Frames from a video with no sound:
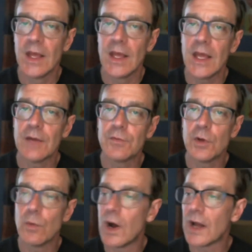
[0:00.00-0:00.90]
If
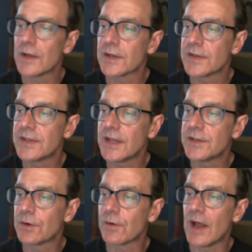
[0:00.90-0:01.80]
we want
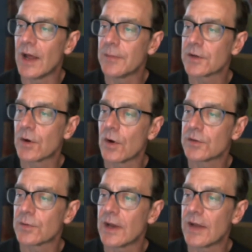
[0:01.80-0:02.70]
centigrams, of
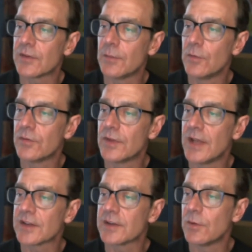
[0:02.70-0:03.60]
course, we're going to have to move the
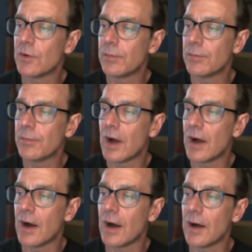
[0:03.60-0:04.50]
decimal
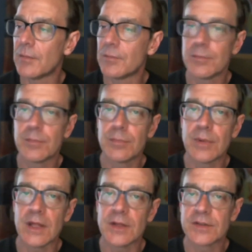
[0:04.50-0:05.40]

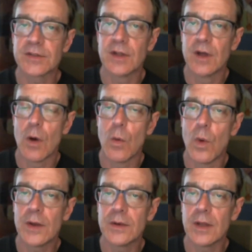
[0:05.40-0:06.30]
place
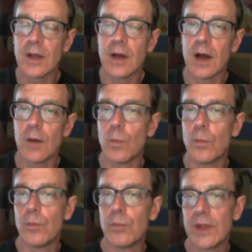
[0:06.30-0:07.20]
one
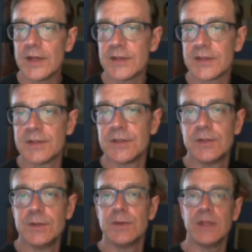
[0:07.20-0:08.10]
place
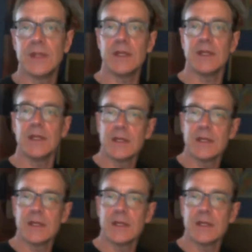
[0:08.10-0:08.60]
to the